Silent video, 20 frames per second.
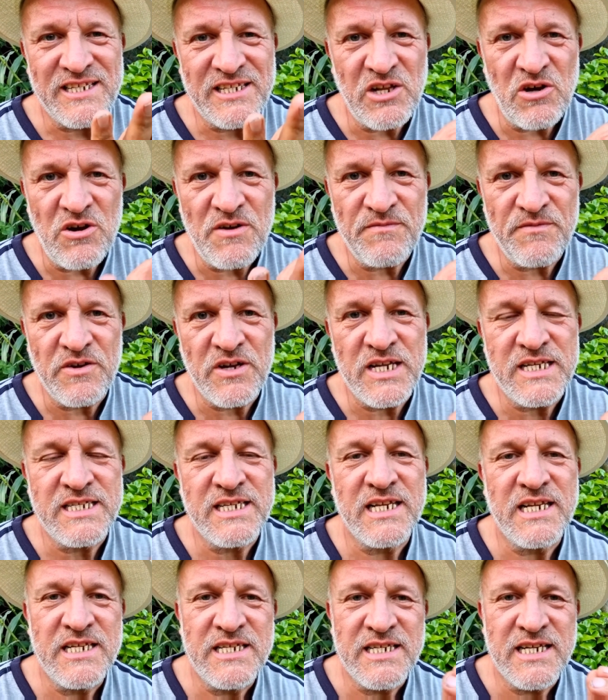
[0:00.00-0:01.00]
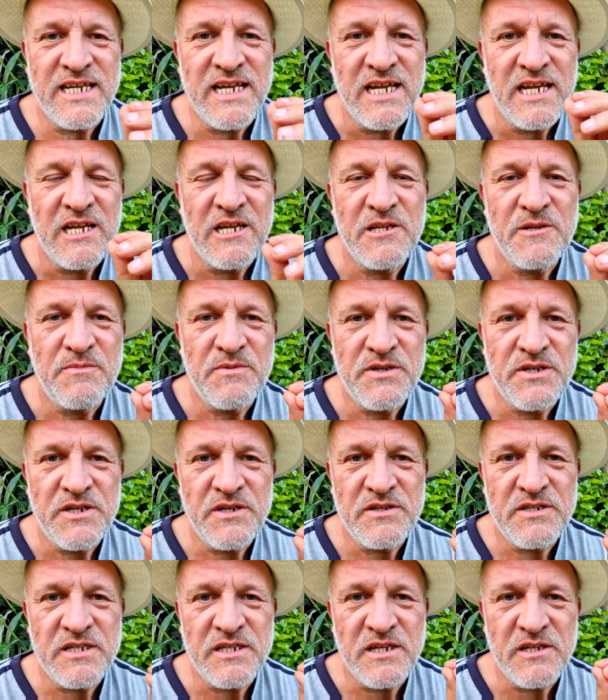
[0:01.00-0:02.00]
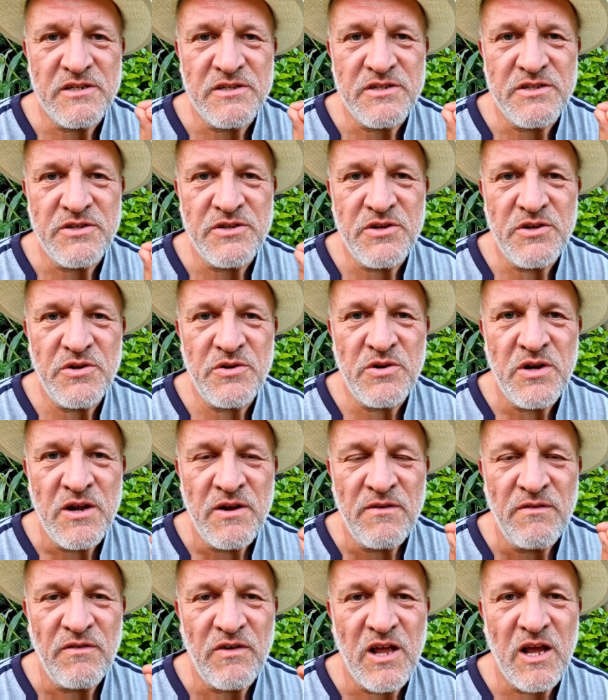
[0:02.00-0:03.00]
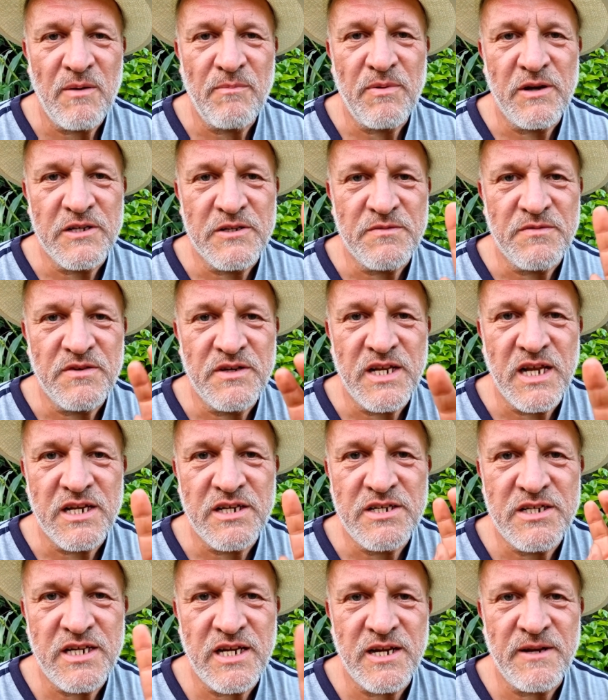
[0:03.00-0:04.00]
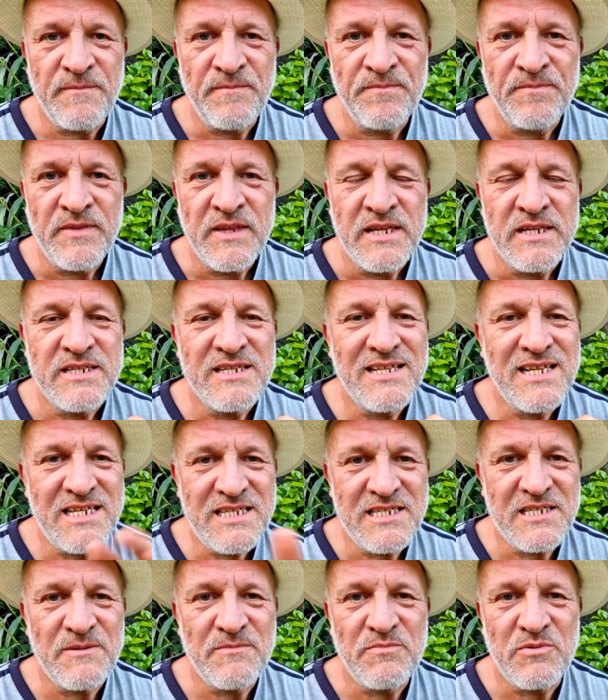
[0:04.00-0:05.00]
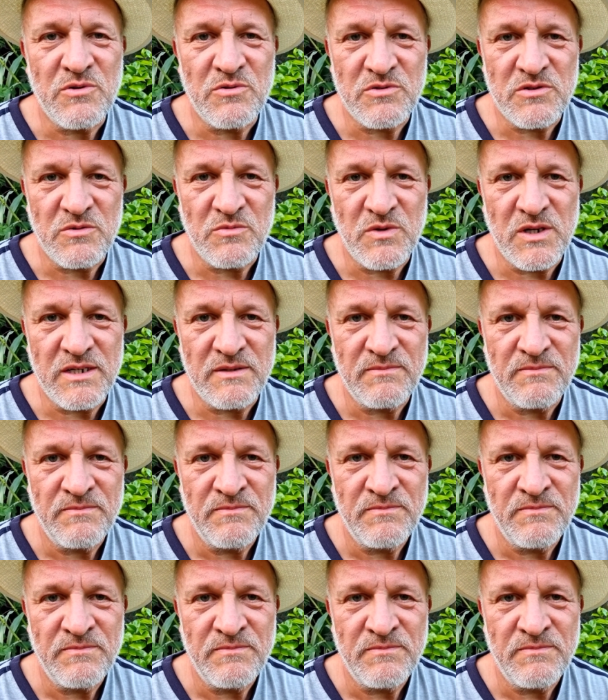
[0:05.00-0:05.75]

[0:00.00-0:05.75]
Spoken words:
divert its energy into producing those new flower buds for next year. So that's an important one.